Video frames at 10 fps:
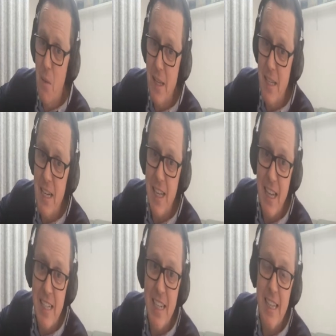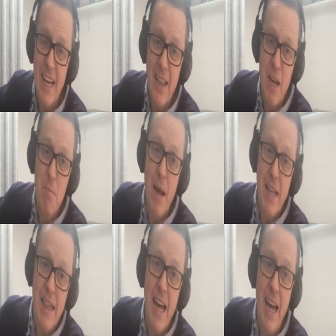They went in and they did that. They
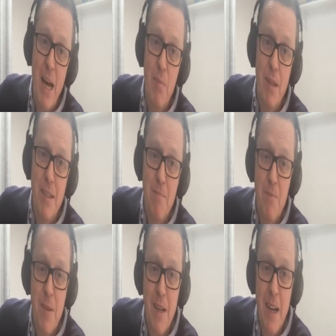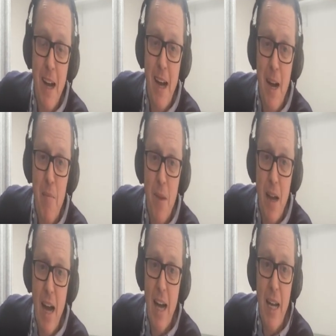made that happen. And
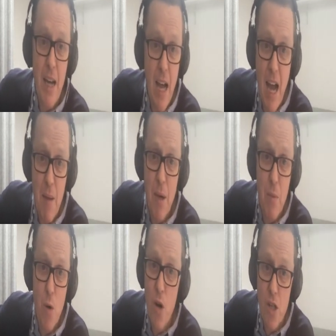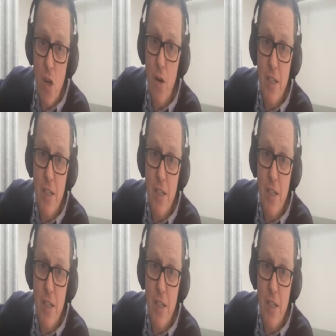it worked on